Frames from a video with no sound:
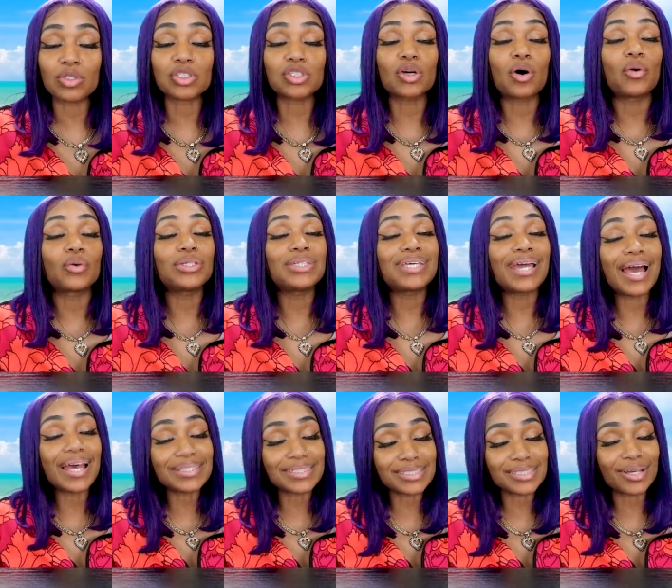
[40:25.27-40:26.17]
So
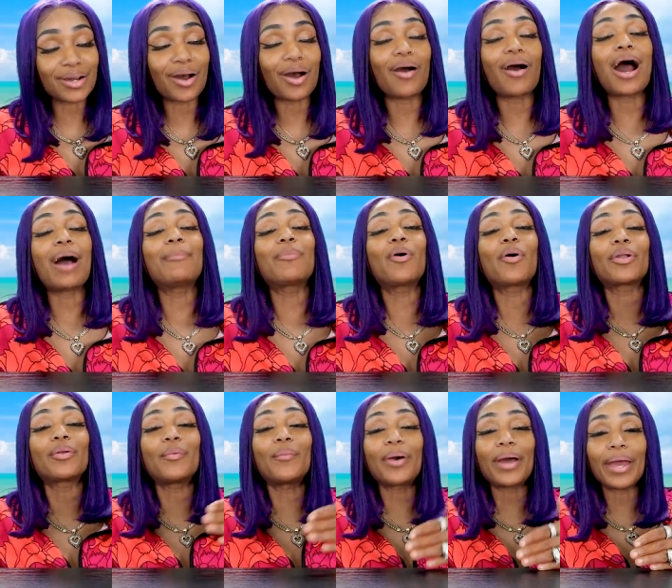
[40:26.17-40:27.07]
yes, y'all, I'm
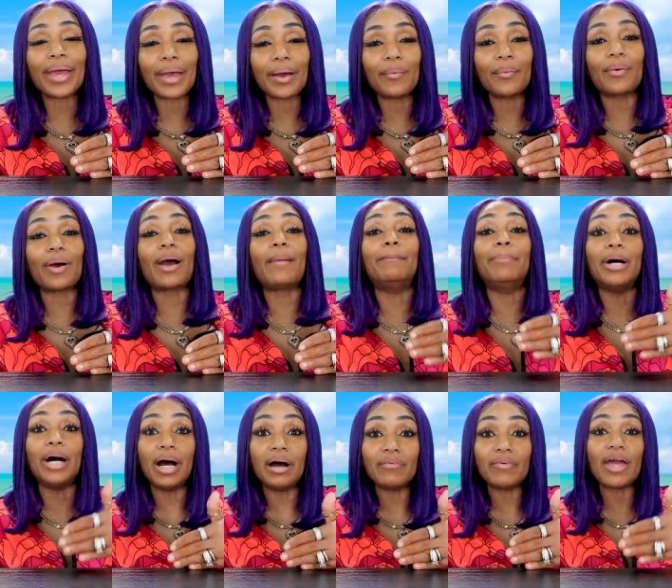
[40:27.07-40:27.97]
going to wait
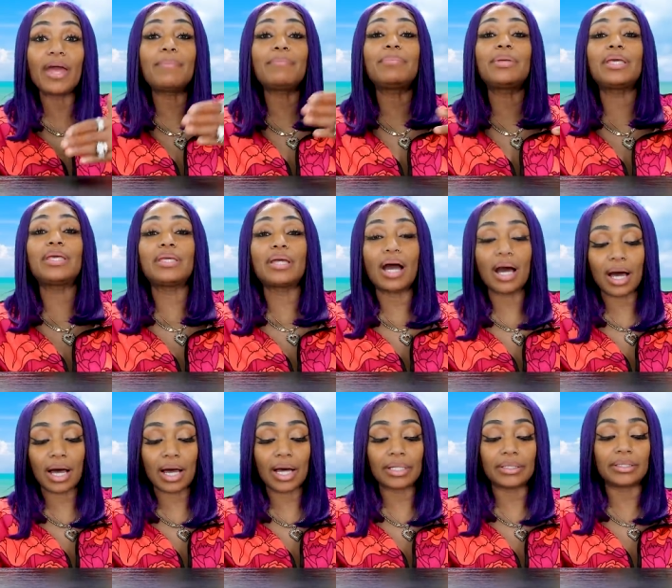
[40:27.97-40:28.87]
above and
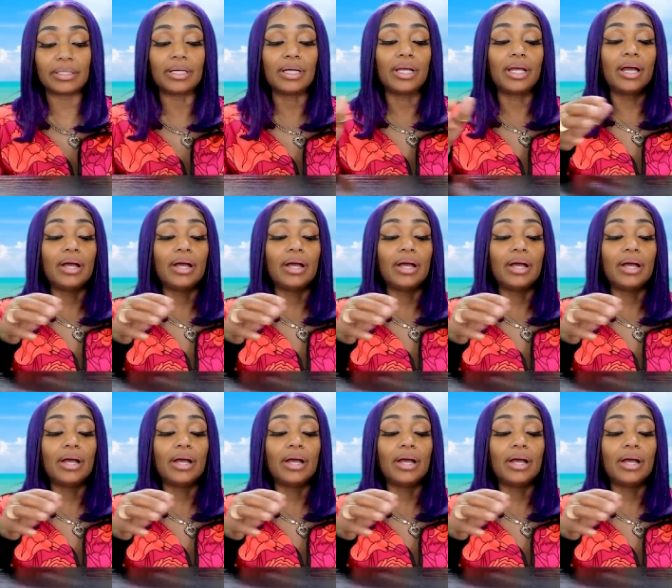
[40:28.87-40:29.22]
beyond